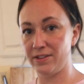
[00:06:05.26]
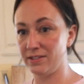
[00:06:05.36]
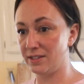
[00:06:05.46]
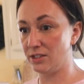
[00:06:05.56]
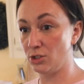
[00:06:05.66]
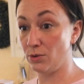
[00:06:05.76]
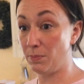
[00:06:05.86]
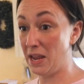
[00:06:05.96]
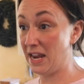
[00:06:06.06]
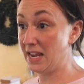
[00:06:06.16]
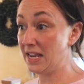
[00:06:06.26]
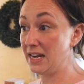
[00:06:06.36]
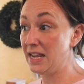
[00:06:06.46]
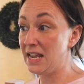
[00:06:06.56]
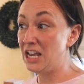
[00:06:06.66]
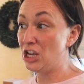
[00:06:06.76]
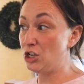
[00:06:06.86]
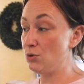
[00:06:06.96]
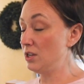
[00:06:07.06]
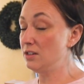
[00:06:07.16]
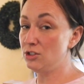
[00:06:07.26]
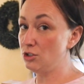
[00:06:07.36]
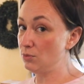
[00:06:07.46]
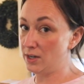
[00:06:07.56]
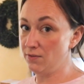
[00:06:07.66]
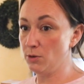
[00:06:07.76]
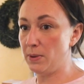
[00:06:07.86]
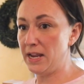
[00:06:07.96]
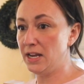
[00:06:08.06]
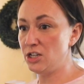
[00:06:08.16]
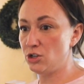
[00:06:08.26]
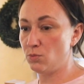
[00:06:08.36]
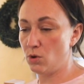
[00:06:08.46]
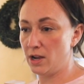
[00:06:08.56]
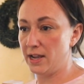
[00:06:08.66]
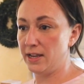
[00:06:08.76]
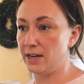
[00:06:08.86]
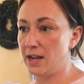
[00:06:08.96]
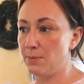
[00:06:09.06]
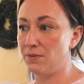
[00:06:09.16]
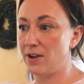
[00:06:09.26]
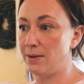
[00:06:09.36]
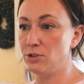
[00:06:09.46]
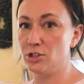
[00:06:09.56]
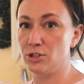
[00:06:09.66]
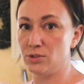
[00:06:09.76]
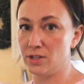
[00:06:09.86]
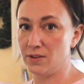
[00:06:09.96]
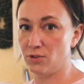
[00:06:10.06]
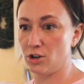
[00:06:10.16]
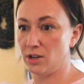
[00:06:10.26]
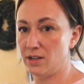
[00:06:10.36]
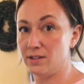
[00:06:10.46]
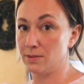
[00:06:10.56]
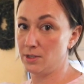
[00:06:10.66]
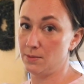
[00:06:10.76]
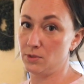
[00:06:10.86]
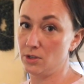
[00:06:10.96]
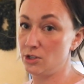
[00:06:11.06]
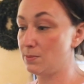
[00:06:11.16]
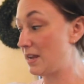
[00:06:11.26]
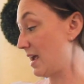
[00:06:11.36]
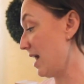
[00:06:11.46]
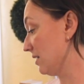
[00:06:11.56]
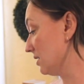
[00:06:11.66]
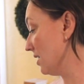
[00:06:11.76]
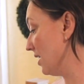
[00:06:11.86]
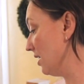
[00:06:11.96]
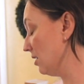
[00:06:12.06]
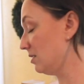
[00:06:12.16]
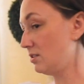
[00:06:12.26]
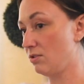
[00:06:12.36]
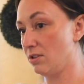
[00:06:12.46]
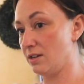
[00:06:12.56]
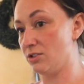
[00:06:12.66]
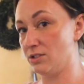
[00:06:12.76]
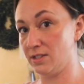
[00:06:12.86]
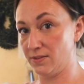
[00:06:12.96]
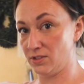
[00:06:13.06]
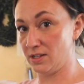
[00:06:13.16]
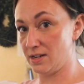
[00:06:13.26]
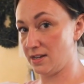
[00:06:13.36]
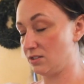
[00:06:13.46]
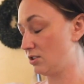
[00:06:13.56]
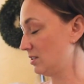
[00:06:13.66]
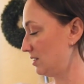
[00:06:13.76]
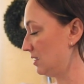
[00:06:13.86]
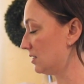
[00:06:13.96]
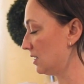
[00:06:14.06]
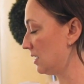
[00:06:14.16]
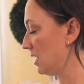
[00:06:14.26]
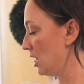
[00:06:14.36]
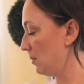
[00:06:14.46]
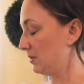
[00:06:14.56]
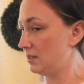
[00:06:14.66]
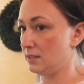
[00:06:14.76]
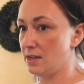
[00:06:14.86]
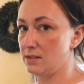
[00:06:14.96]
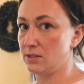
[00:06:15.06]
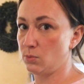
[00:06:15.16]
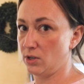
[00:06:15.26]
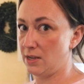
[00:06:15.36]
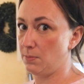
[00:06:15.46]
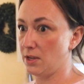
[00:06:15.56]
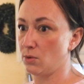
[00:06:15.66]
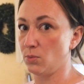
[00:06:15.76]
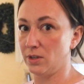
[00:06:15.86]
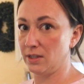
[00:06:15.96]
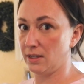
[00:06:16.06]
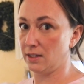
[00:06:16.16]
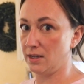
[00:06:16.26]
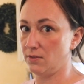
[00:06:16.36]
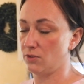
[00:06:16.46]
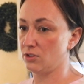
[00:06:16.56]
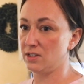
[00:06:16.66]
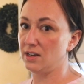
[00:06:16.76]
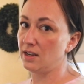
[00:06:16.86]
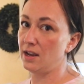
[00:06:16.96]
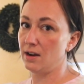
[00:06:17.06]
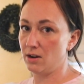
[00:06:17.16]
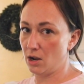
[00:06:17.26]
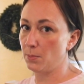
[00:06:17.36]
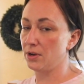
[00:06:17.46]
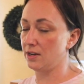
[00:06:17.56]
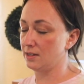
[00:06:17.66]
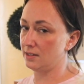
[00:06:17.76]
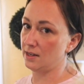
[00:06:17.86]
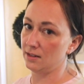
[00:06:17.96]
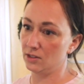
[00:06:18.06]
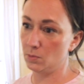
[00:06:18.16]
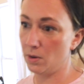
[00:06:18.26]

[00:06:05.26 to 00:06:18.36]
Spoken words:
this into a pan. You can do whatever pan you want. If I'm just using it for cooking, sometimes I'll use my cast iron so that it just gives it a nice good season. But since we're keeping it really clean for skincare, I'll put it in a stainless